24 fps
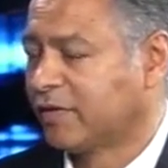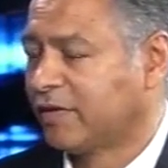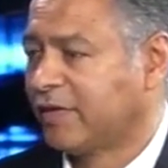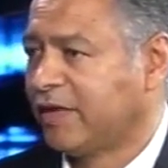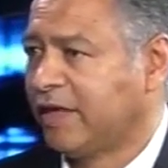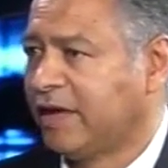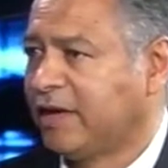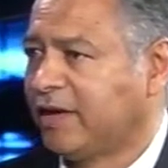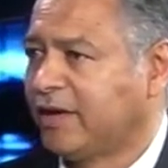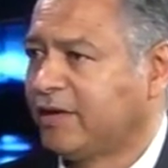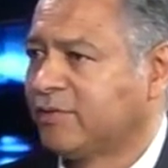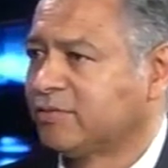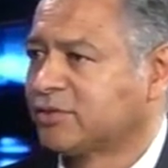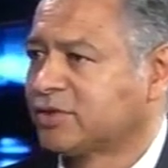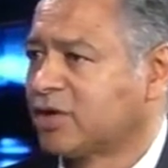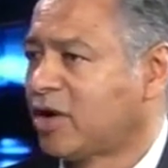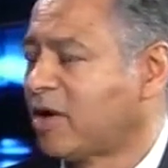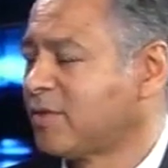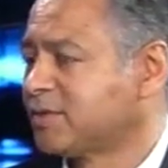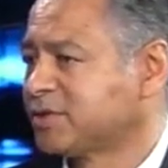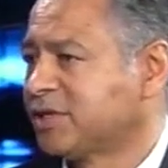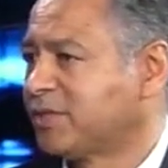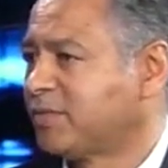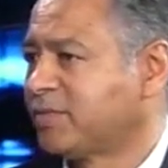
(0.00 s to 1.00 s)
It was a hop,
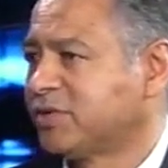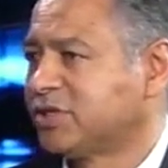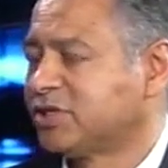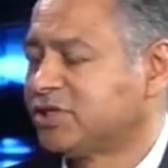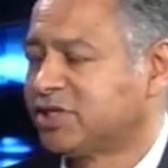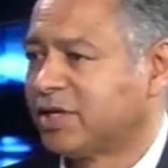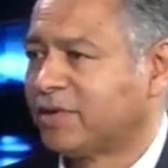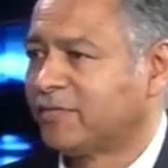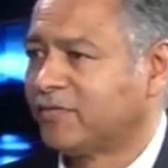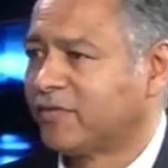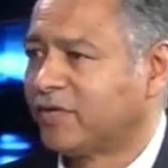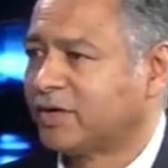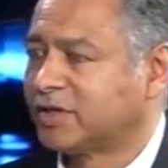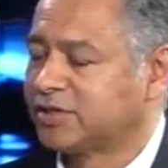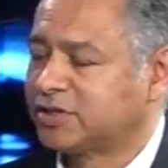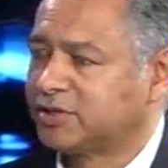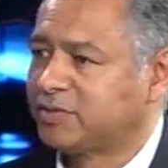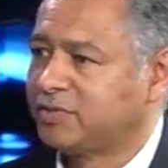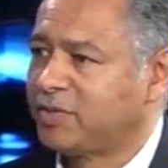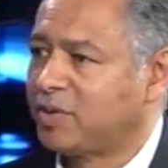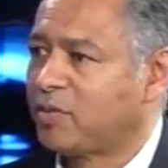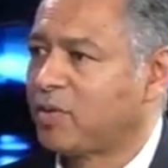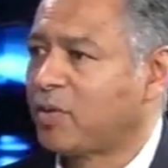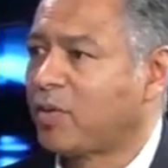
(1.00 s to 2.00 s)
skip, and a jump for us to
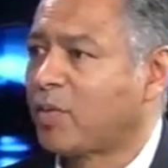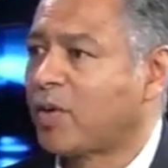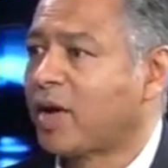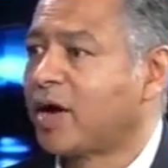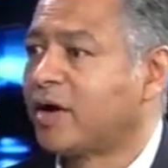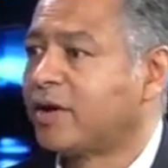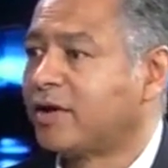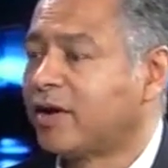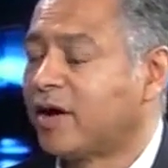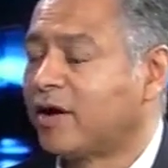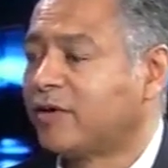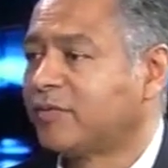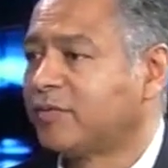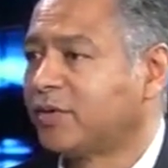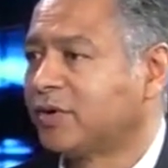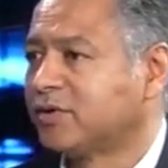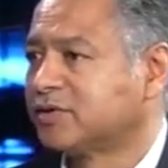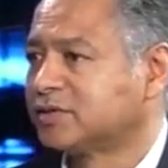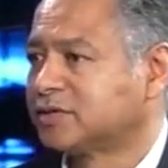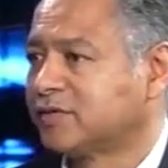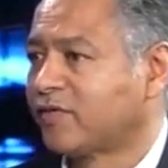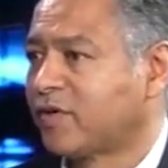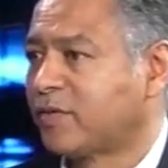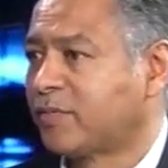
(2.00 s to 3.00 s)
be where we are now because
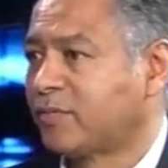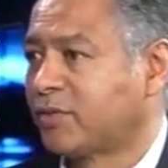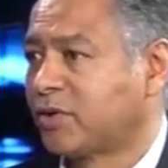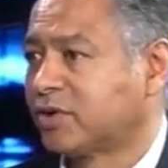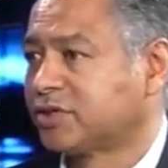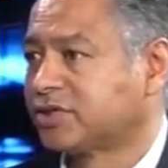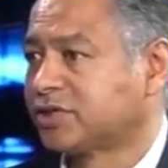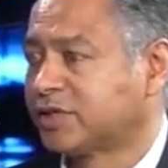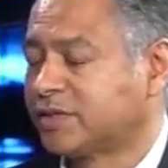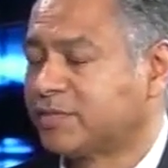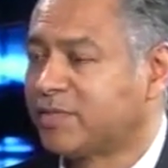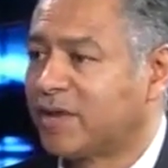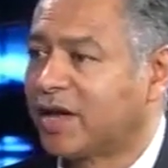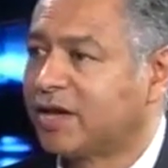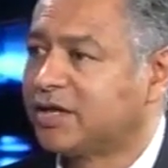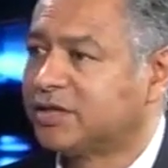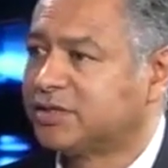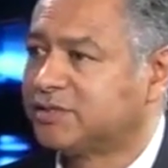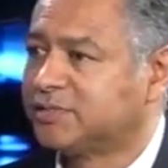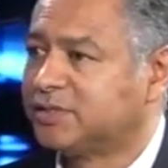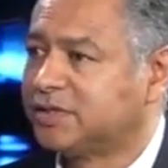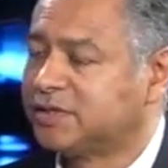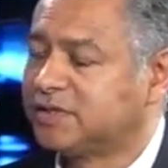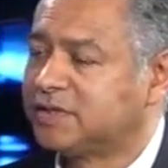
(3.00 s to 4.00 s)
of our project
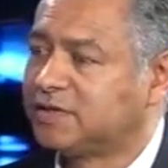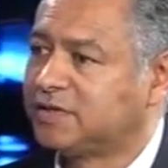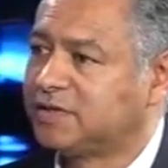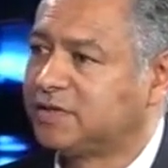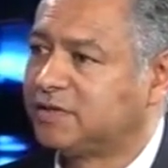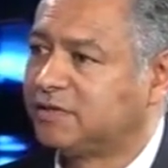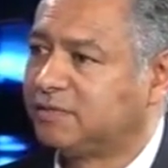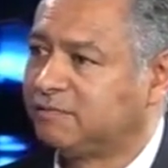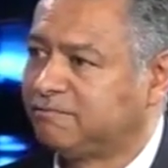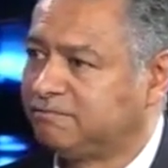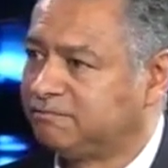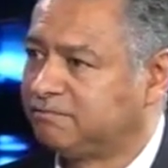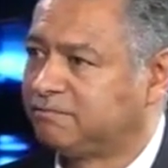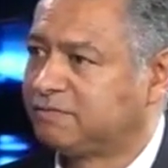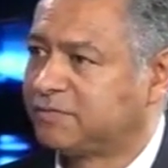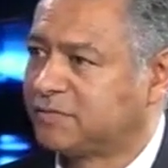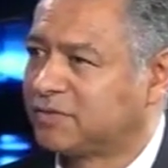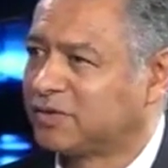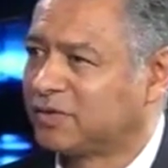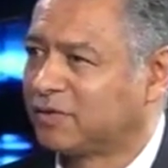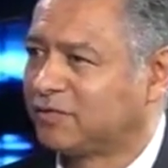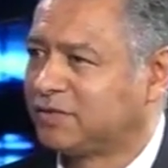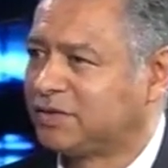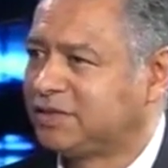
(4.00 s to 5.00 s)
management sort
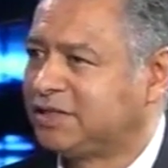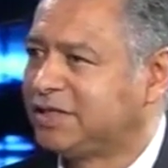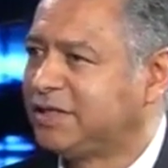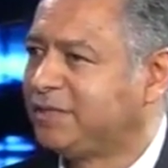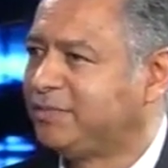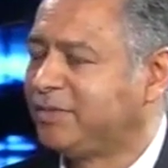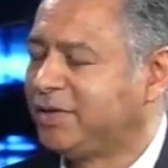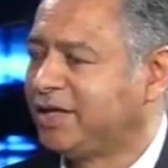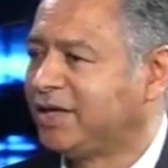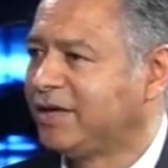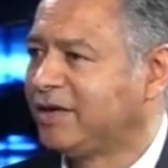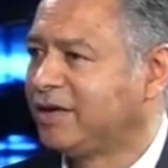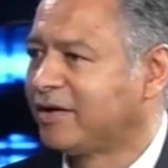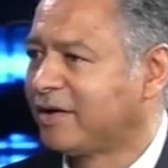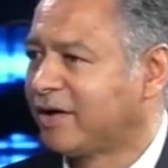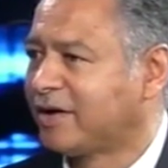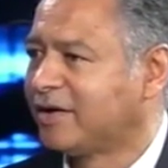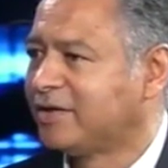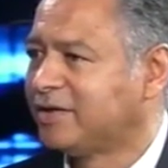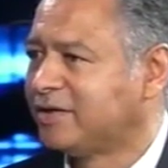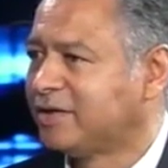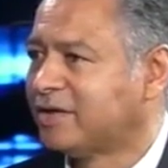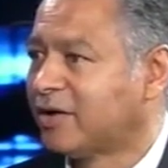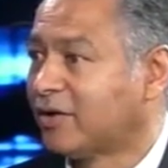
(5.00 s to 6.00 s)
of deeply
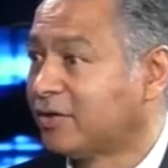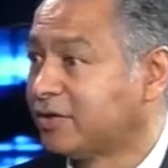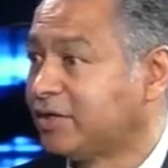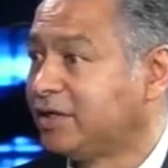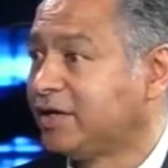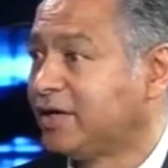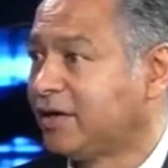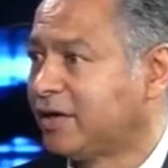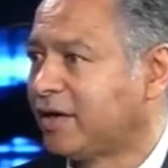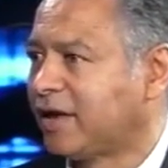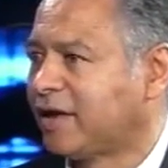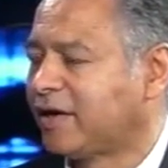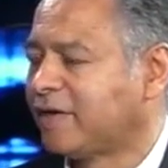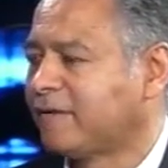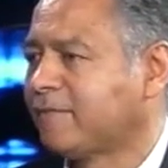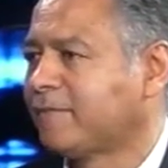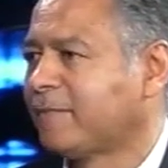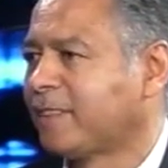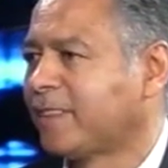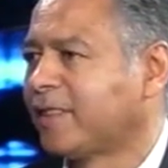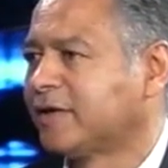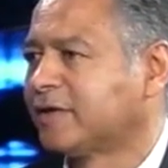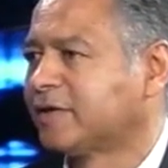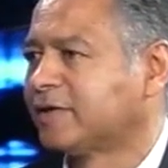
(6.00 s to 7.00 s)
ingrained in our DNA.
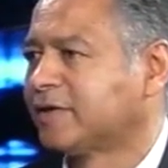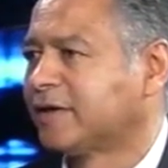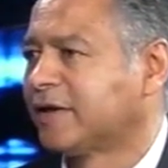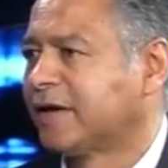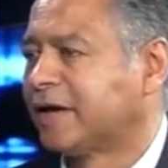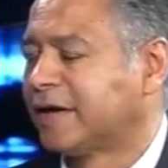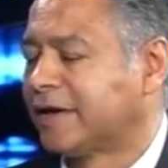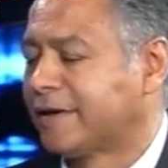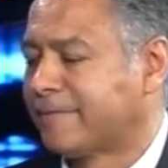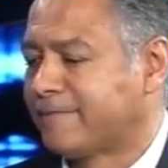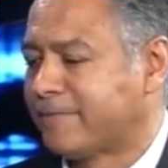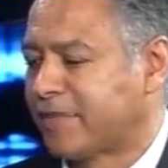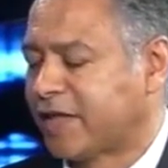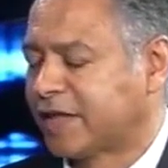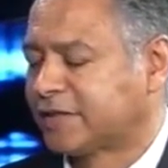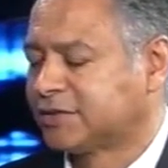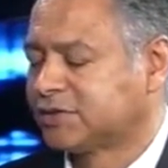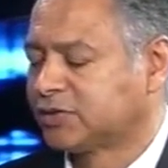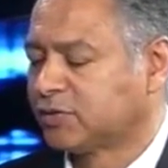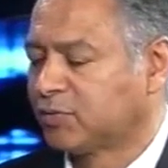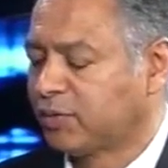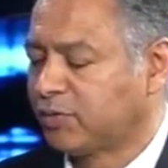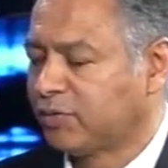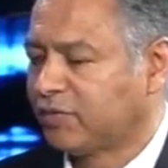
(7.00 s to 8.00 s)
And so
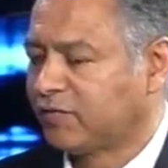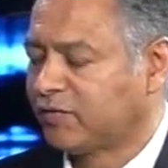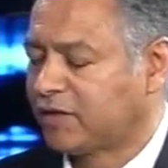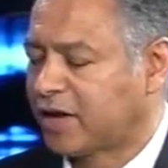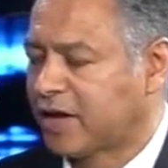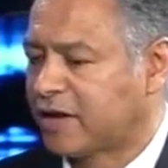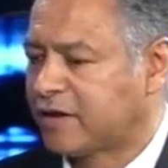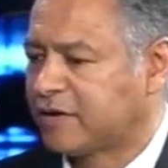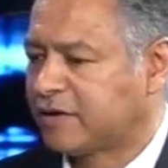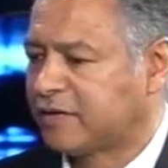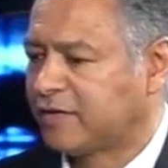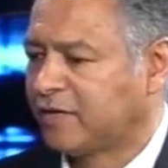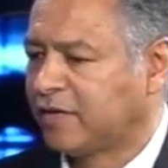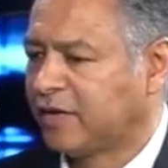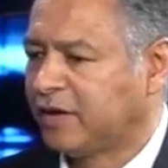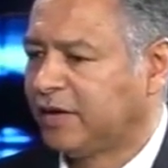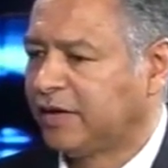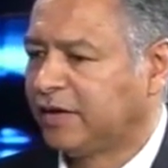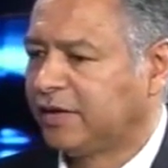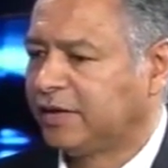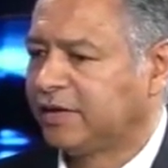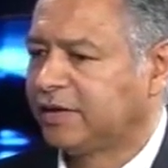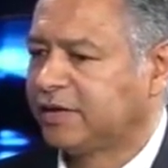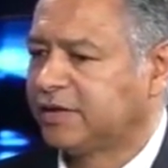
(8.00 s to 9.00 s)
what we've done
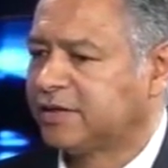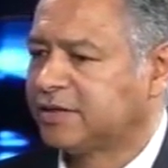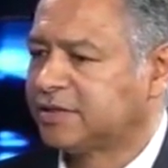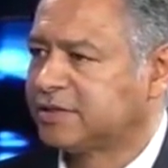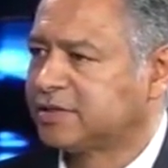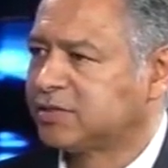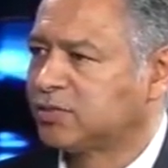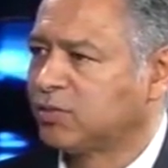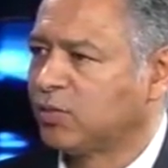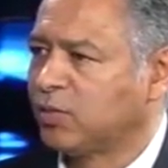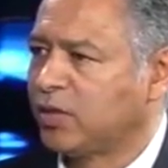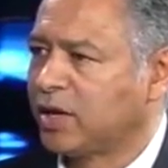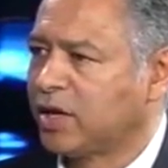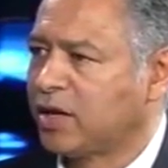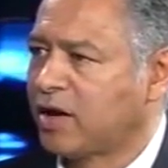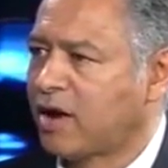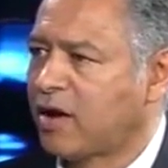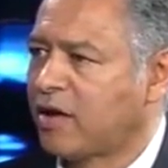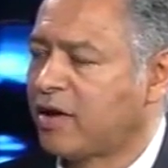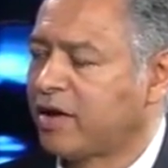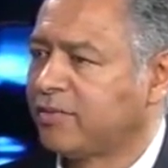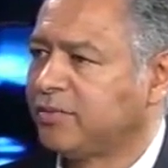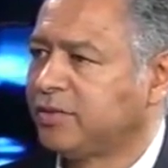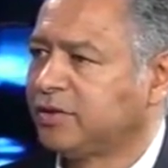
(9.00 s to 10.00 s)
is we are now
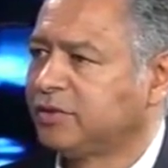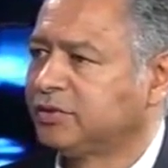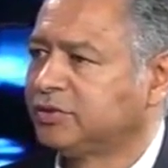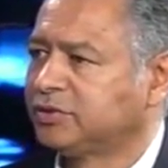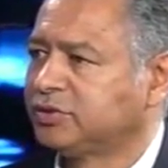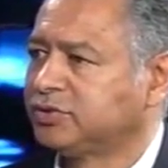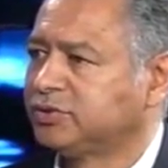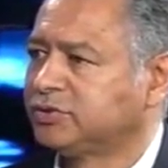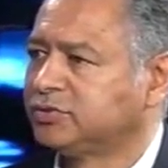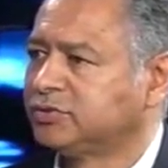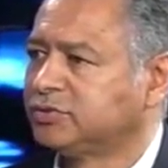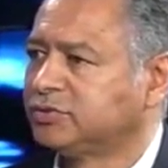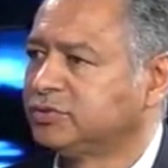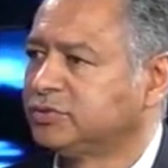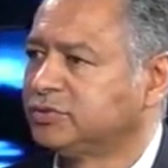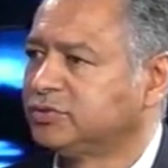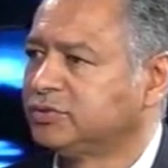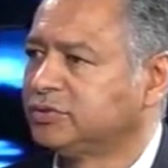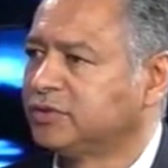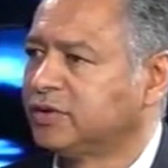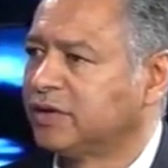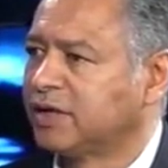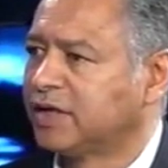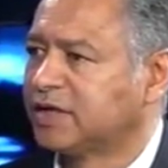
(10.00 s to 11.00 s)
able to
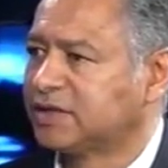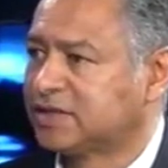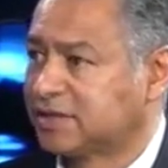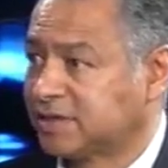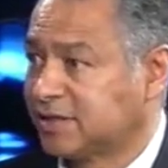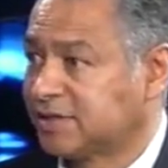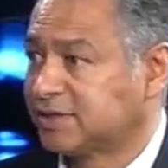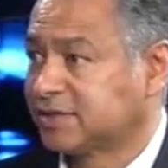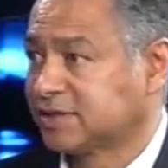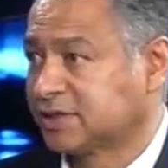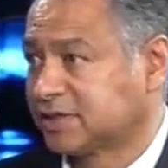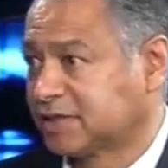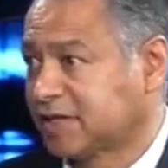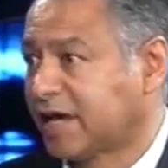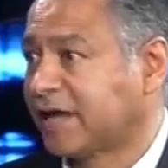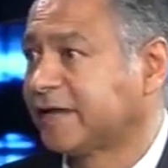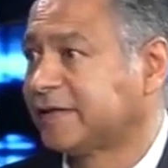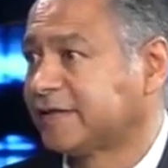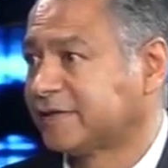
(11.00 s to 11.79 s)
assess the site.